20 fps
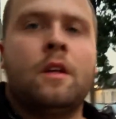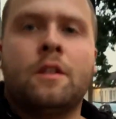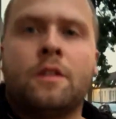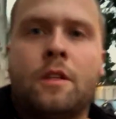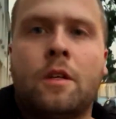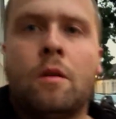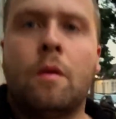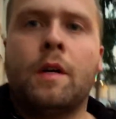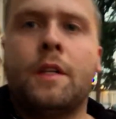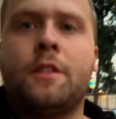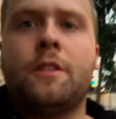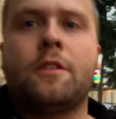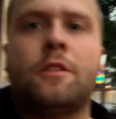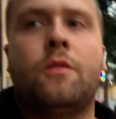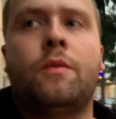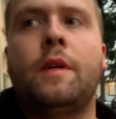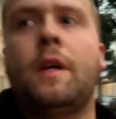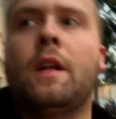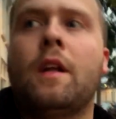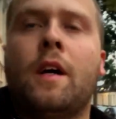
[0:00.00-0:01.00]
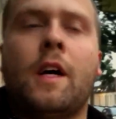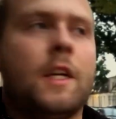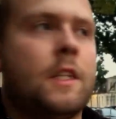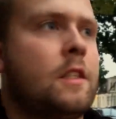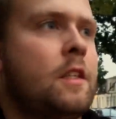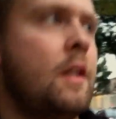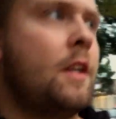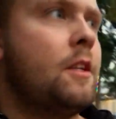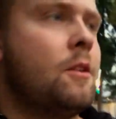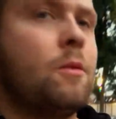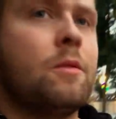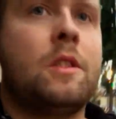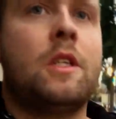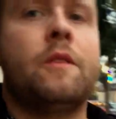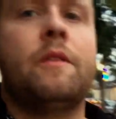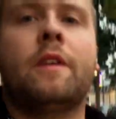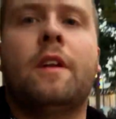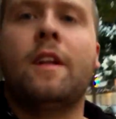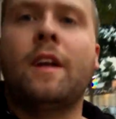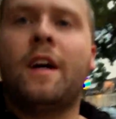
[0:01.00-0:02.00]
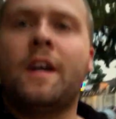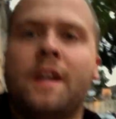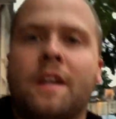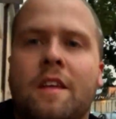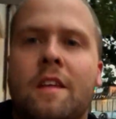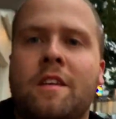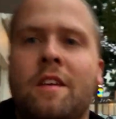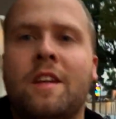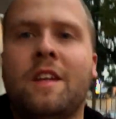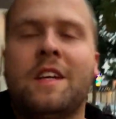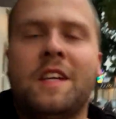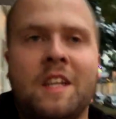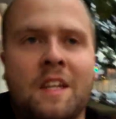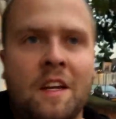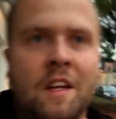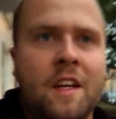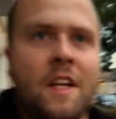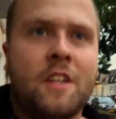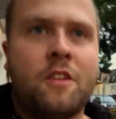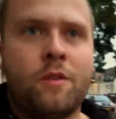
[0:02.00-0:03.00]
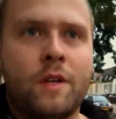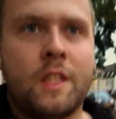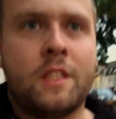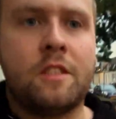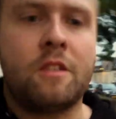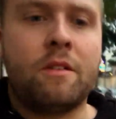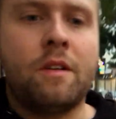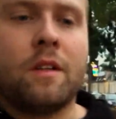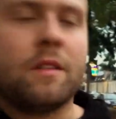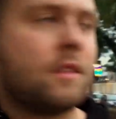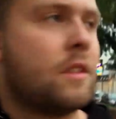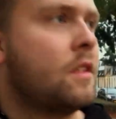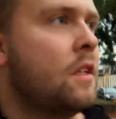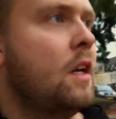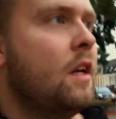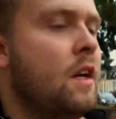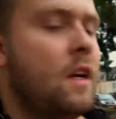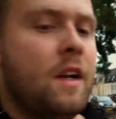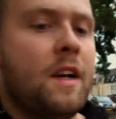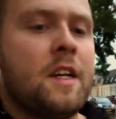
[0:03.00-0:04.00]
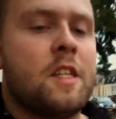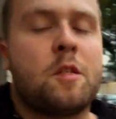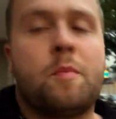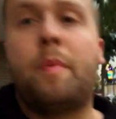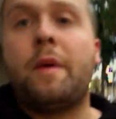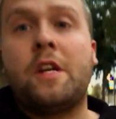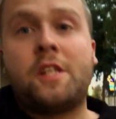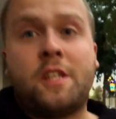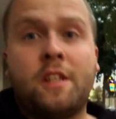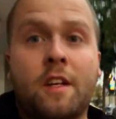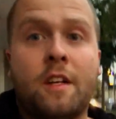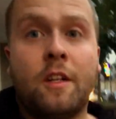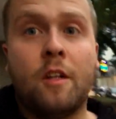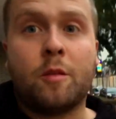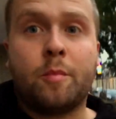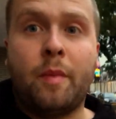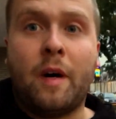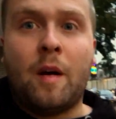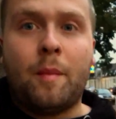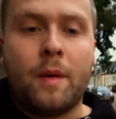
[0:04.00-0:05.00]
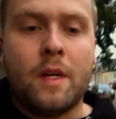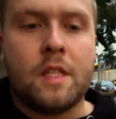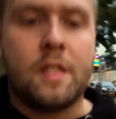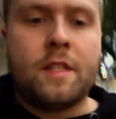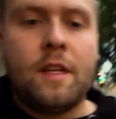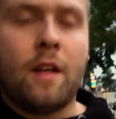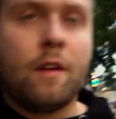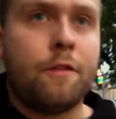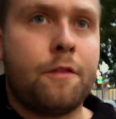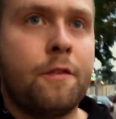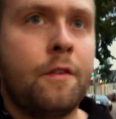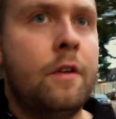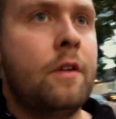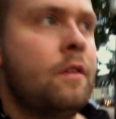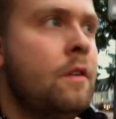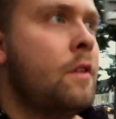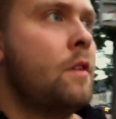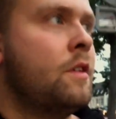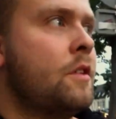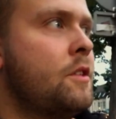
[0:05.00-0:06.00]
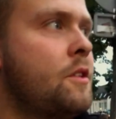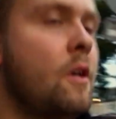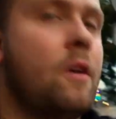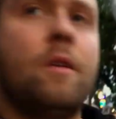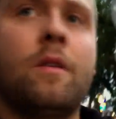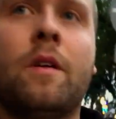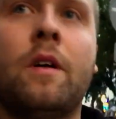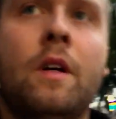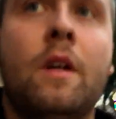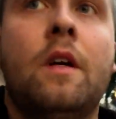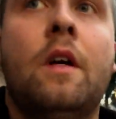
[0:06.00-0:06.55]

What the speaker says: So I just realized that I don't even like eating at restaurants, especially not by myself. So